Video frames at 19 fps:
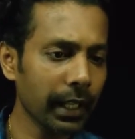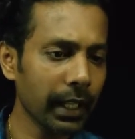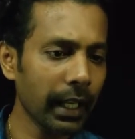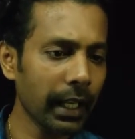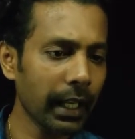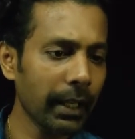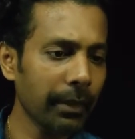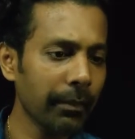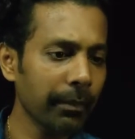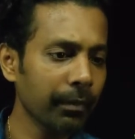
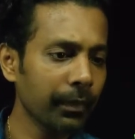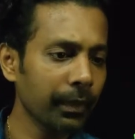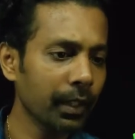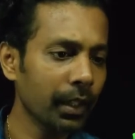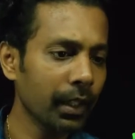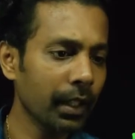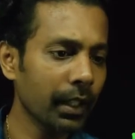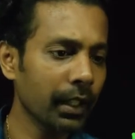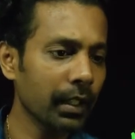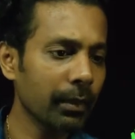A
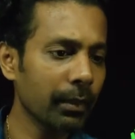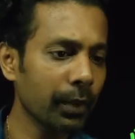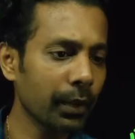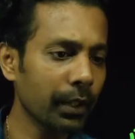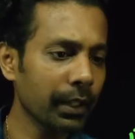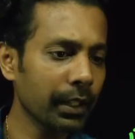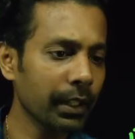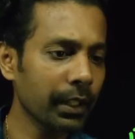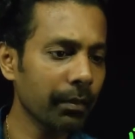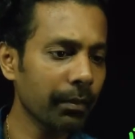and
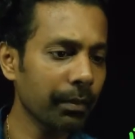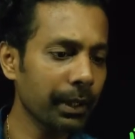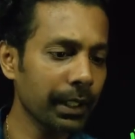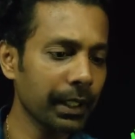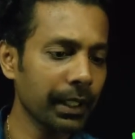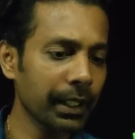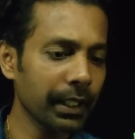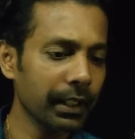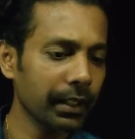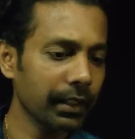component here
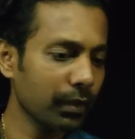B.